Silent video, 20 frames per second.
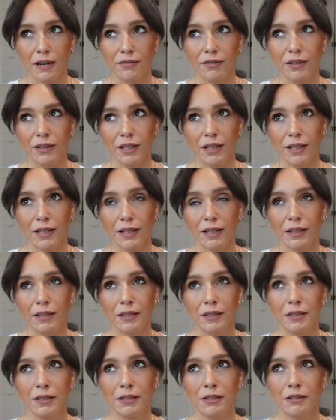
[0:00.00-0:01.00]
i feel like
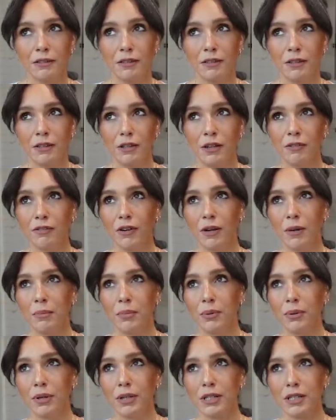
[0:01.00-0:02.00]
if I
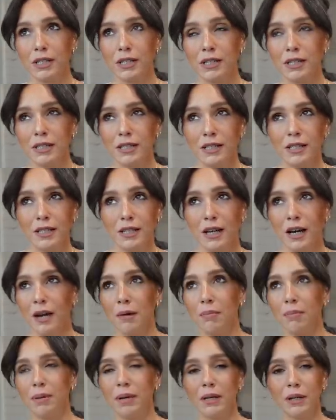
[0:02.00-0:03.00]
put a
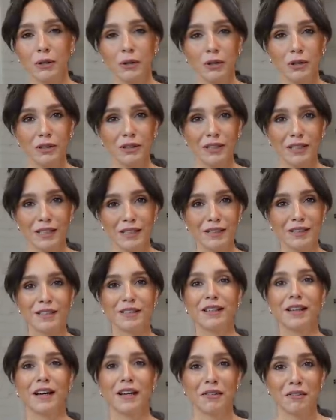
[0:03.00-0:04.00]
pickle
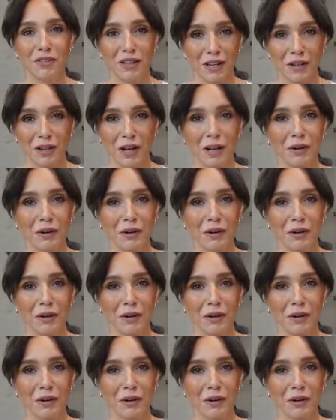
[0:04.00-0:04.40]
inside of that.